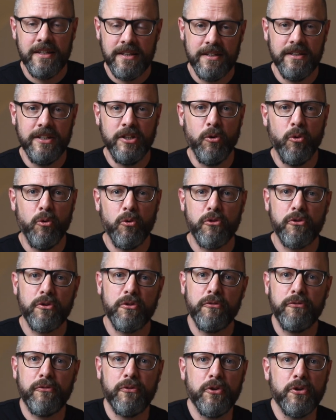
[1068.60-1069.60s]
The author
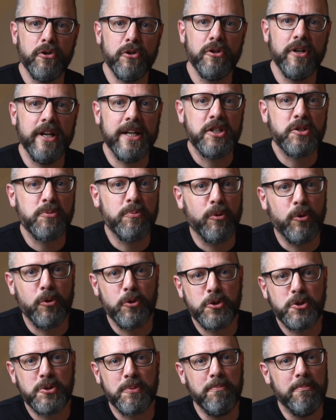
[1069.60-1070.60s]
further
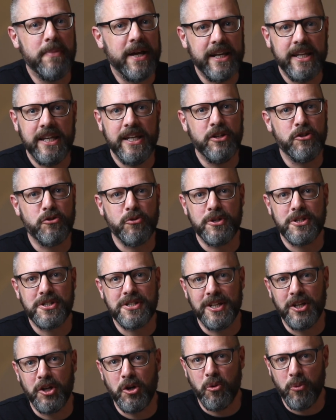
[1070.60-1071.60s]
explores many
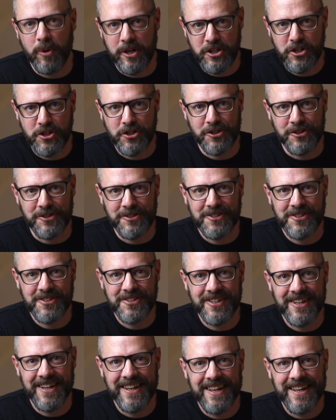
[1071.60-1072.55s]
interesting questions,